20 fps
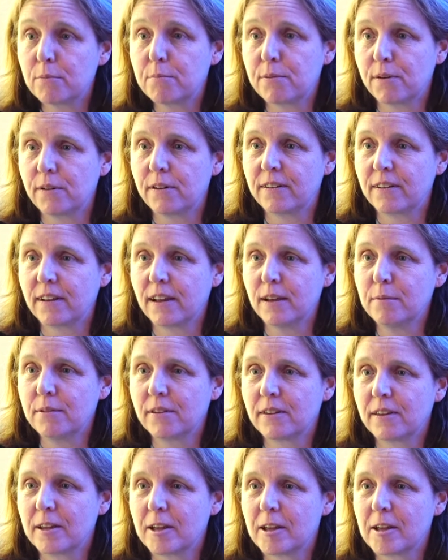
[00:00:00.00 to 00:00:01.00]
some
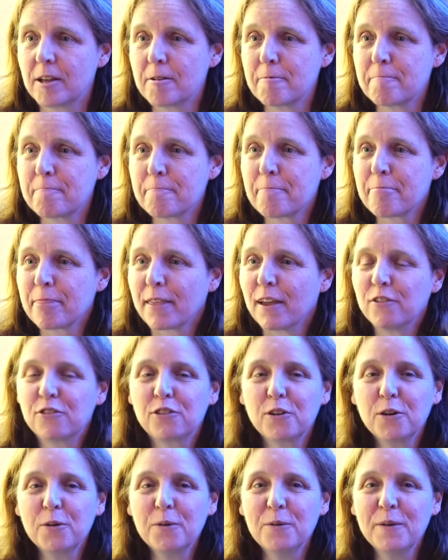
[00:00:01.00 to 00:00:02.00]
prototypes.
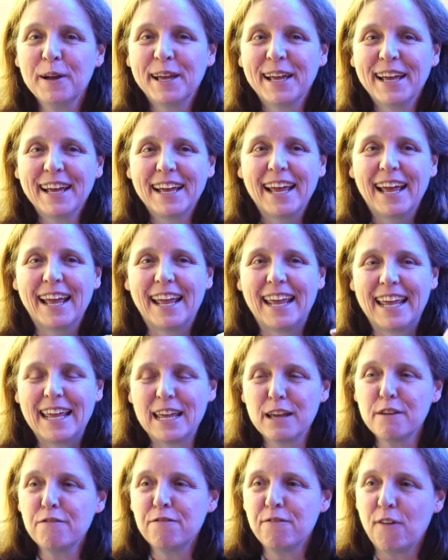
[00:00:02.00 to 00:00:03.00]
So,
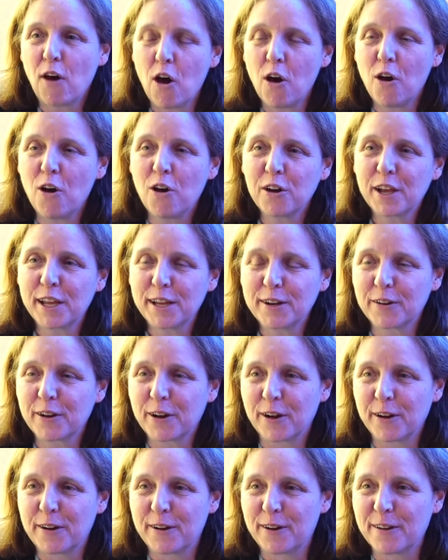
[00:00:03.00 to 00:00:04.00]
if all
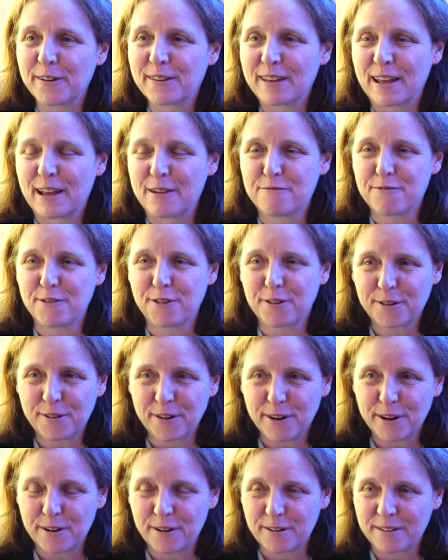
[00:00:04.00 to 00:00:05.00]
kindergartners and first
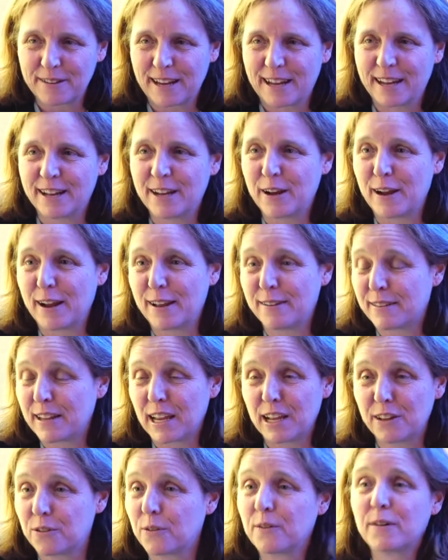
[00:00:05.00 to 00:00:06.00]
graders in the United
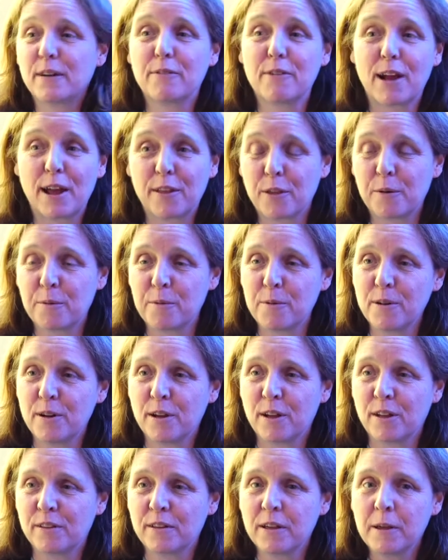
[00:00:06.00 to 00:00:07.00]
States or around the
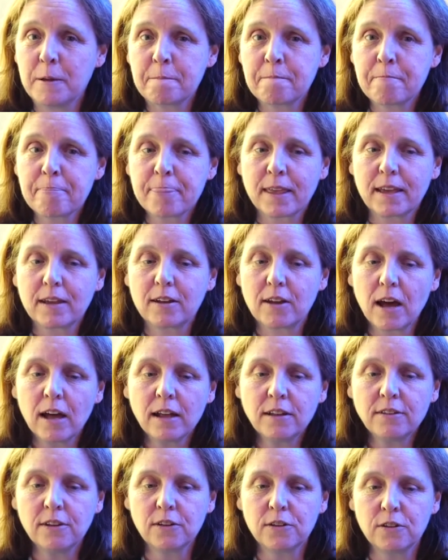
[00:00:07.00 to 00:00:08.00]
world
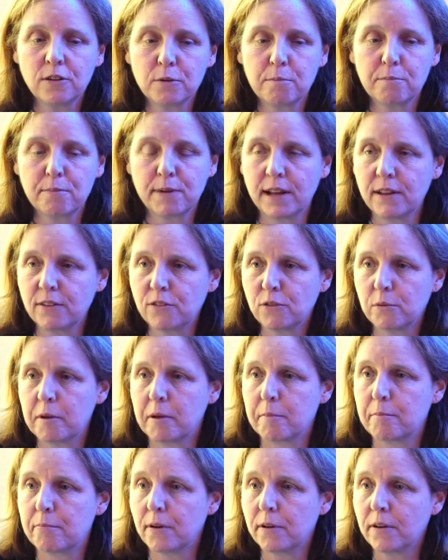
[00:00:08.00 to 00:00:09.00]
got to do
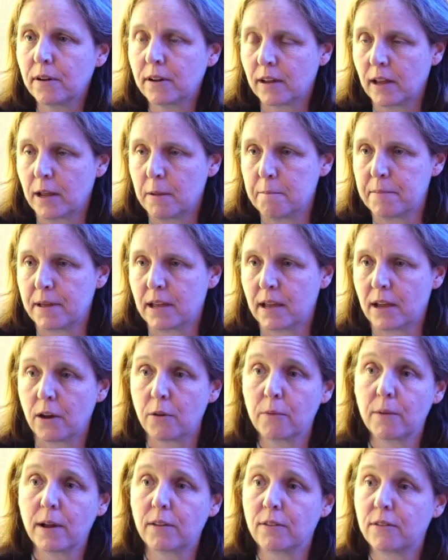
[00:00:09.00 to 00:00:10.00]
brainstorming prototyping
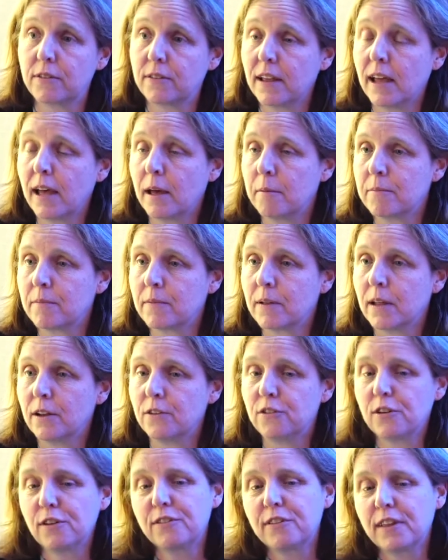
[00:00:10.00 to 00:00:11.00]
around STEM,
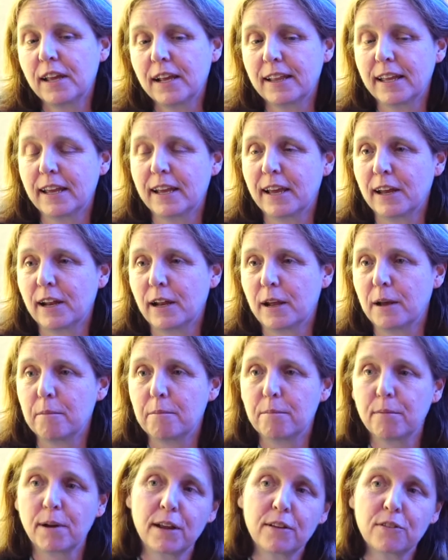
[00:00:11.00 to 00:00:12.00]
just like they kind
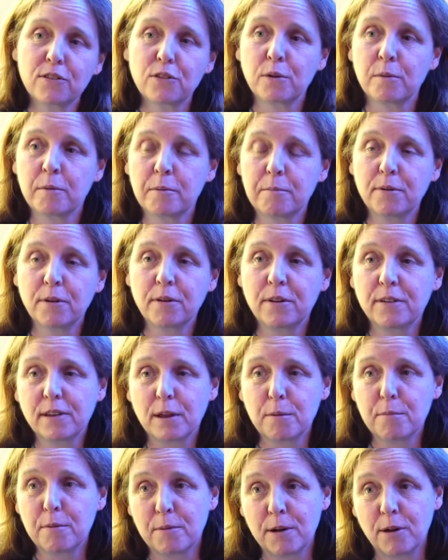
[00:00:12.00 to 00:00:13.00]
of brainstorm and
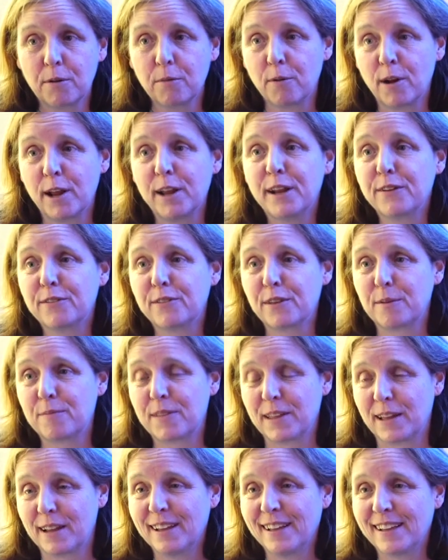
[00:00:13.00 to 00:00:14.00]
prototype about writing
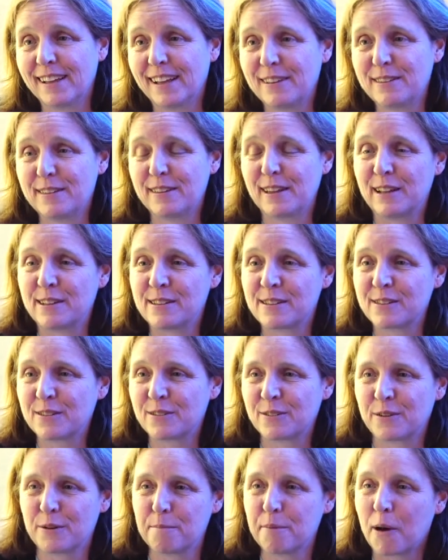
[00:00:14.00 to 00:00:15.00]
something, a
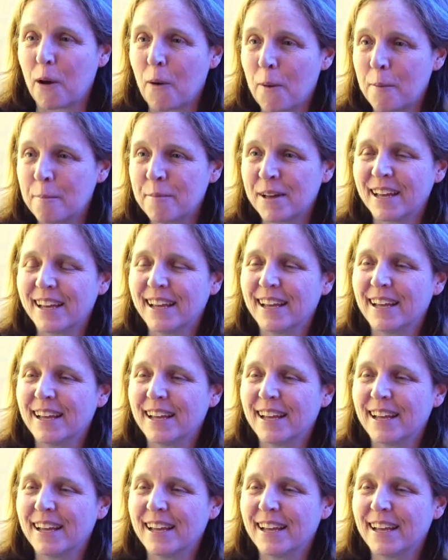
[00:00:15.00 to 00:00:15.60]
sentence or a poem,